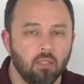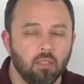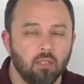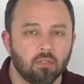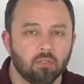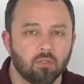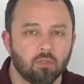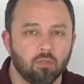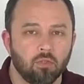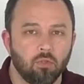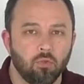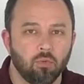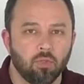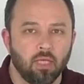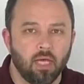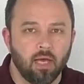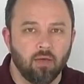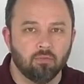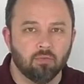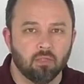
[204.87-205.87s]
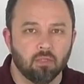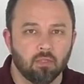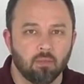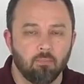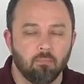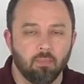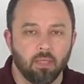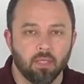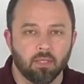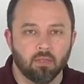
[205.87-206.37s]
So you would have to
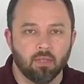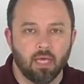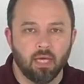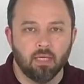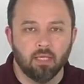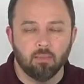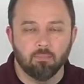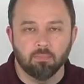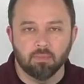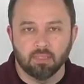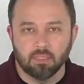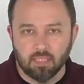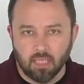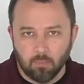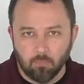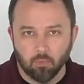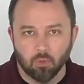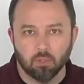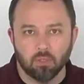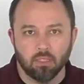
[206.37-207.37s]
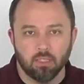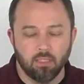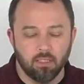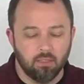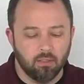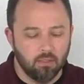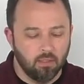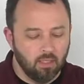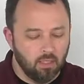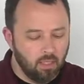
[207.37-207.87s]
pick that up separately
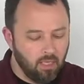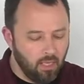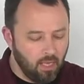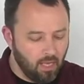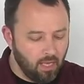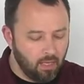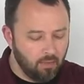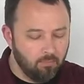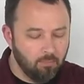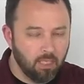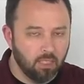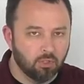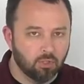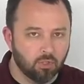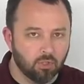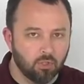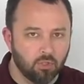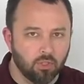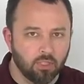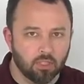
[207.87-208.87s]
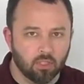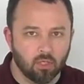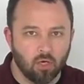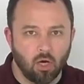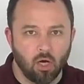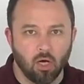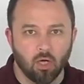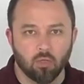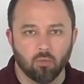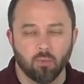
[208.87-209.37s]
and make sure you get the
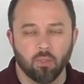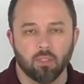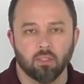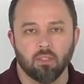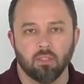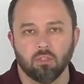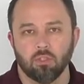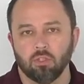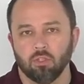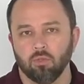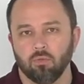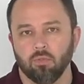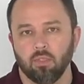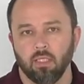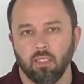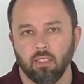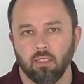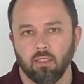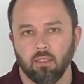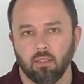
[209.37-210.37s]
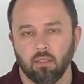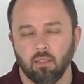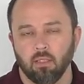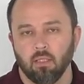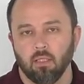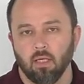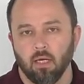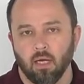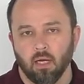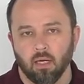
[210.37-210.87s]
hardware that you need
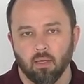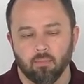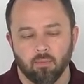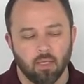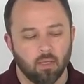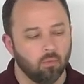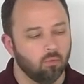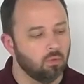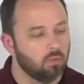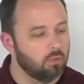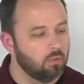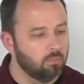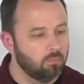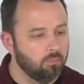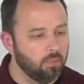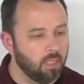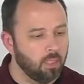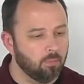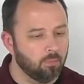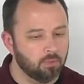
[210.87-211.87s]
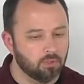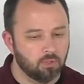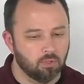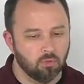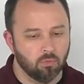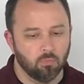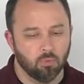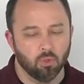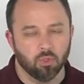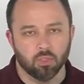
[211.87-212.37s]
um, that will be able to
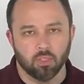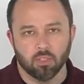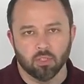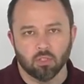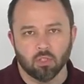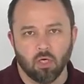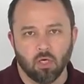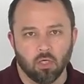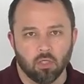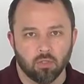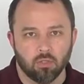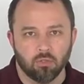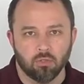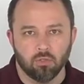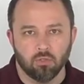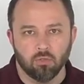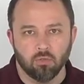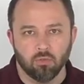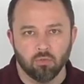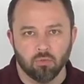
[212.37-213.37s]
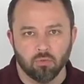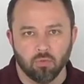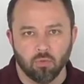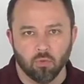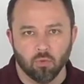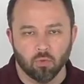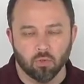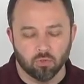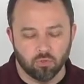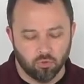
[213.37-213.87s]
put this onto
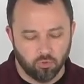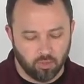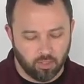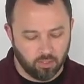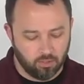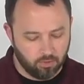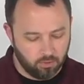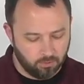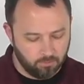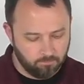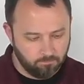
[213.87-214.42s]
your trailer.